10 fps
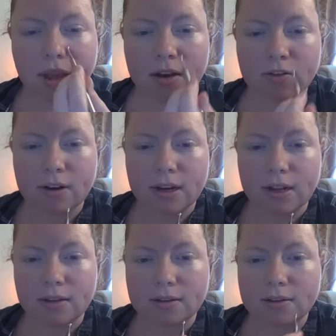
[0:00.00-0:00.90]
and
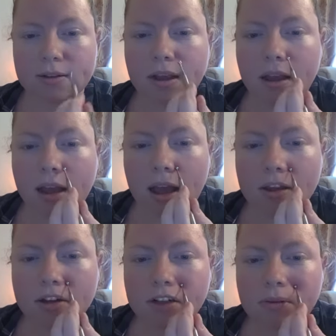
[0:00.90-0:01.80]
release.
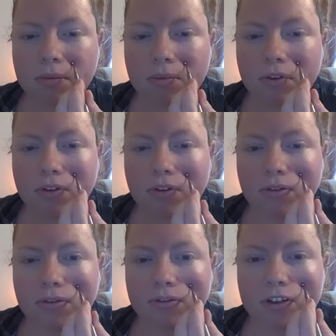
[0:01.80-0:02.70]
As you
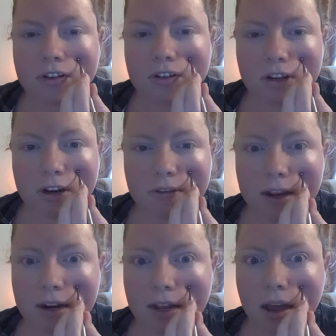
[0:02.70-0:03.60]
move just
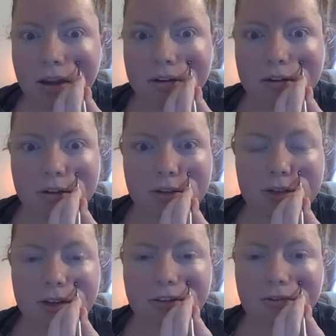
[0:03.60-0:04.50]
directly under the
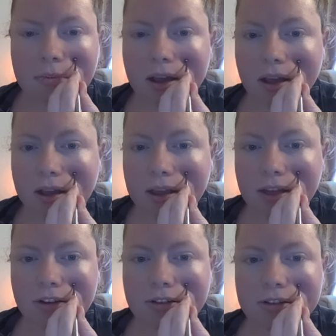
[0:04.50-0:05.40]
center of my eye,
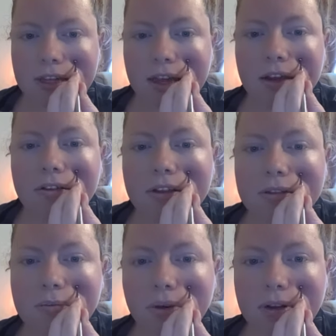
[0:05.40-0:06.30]
can you see how
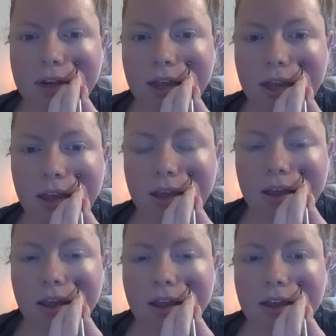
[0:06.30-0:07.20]
this point here
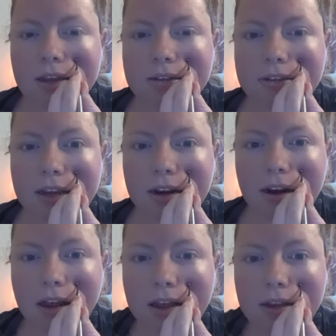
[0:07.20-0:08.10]
is
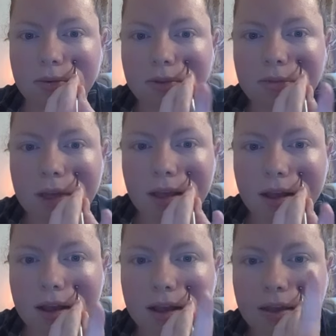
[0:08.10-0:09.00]
in line with my
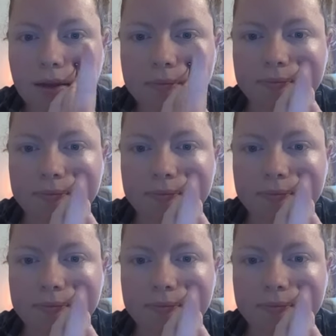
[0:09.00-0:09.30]
eye?